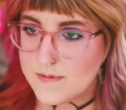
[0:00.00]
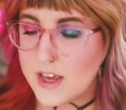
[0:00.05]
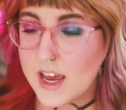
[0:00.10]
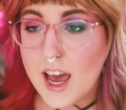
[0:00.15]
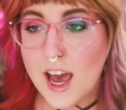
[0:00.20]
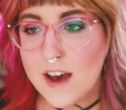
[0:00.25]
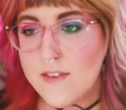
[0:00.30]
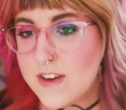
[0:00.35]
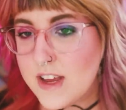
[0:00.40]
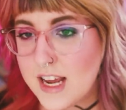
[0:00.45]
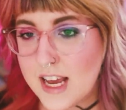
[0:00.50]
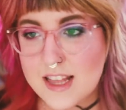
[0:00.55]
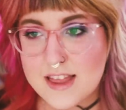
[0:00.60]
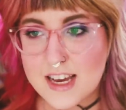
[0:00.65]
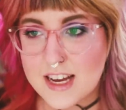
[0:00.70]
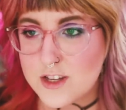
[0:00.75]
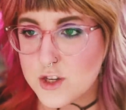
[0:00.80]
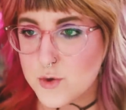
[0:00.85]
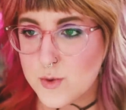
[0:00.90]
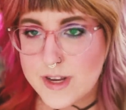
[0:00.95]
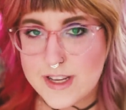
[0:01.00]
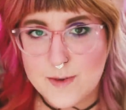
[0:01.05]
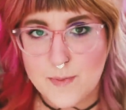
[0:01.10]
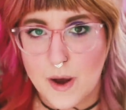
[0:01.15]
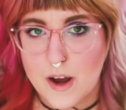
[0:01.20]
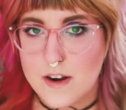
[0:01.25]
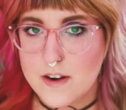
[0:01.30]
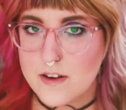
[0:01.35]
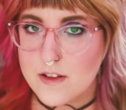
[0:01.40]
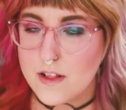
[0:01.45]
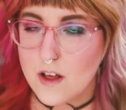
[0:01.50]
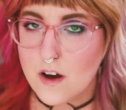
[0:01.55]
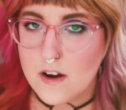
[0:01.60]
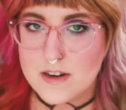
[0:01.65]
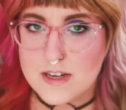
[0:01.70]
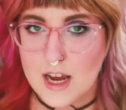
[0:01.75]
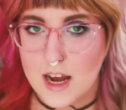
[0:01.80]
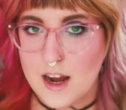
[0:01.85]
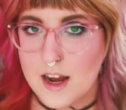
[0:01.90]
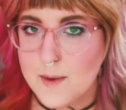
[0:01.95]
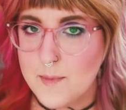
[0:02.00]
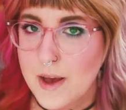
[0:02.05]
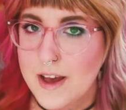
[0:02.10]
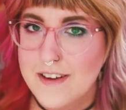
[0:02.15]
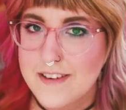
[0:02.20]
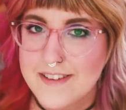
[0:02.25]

They haven't hit that sweet spot in a long time.